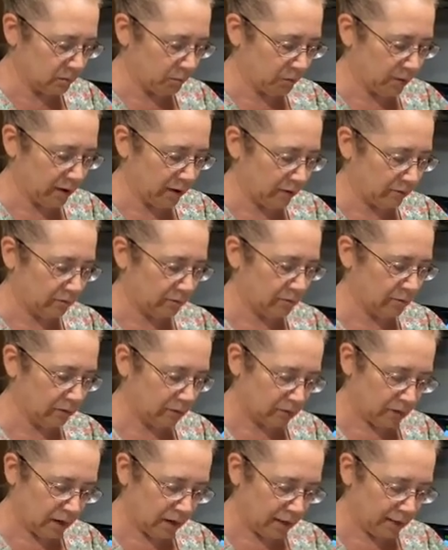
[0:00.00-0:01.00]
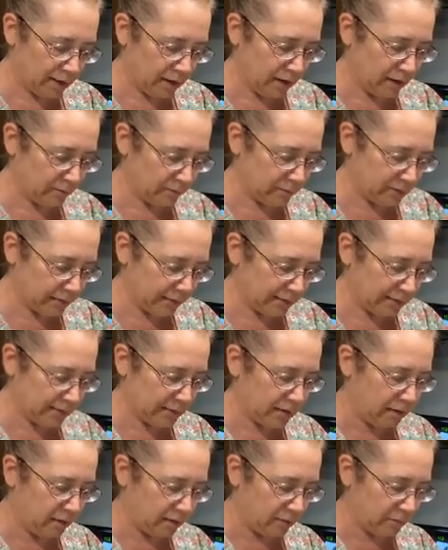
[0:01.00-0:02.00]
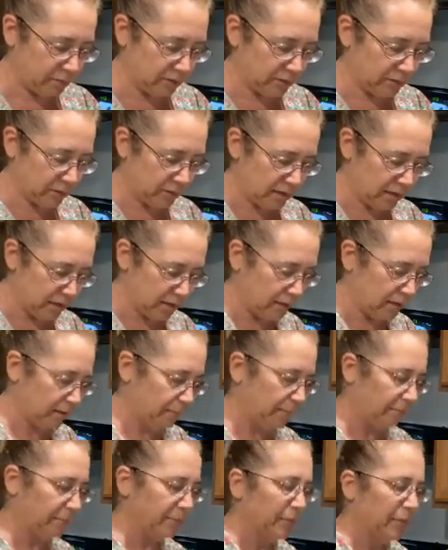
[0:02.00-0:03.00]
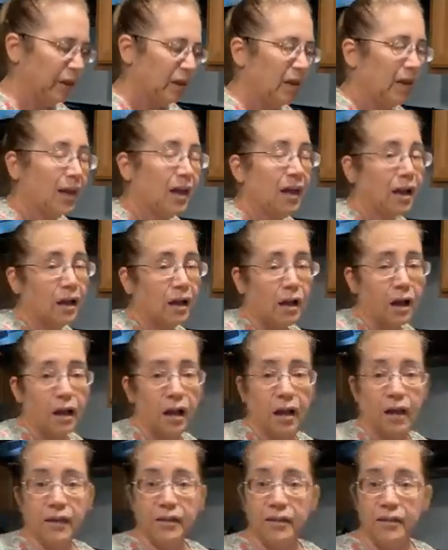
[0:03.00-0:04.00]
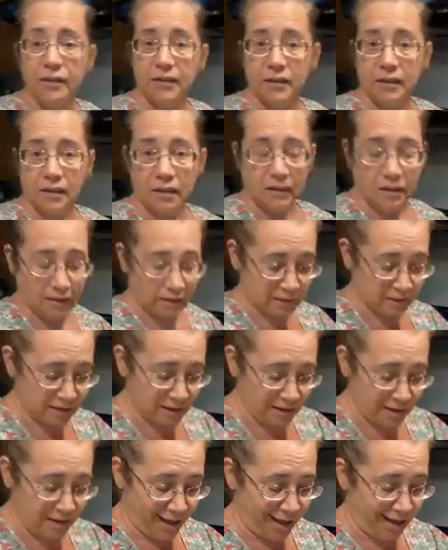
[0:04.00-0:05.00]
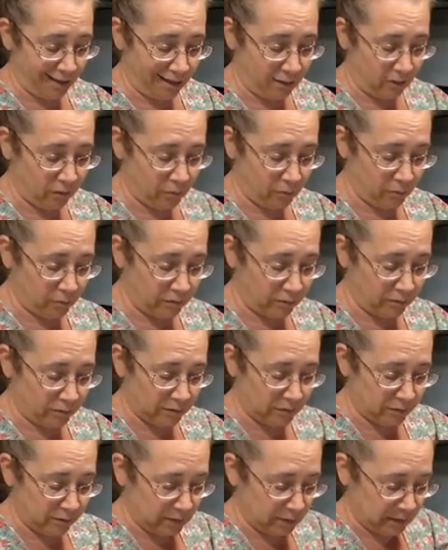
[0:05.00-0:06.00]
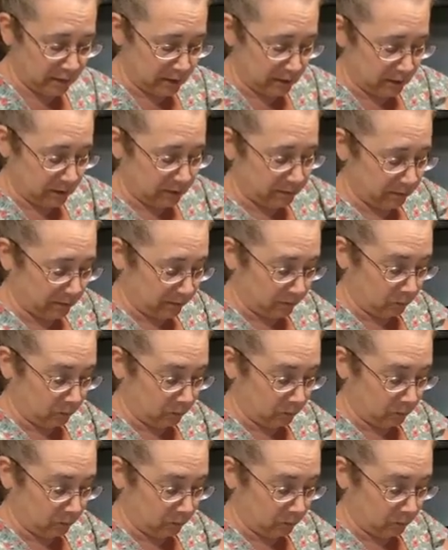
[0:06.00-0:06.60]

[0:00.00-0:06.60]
brown, and then I'm dicing up a zucchini. This is not homegrown zucchini.